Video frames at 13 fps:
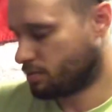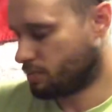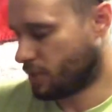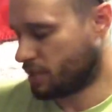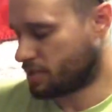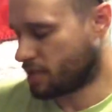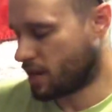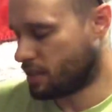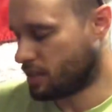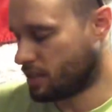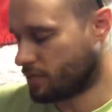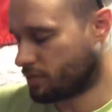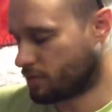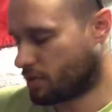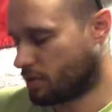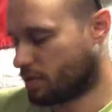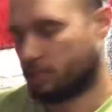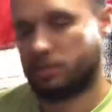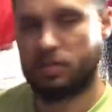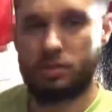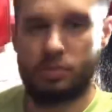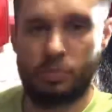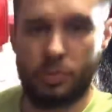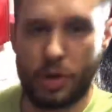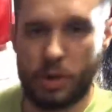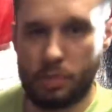base idea for
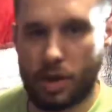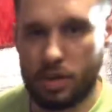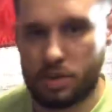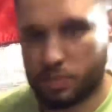pre-parts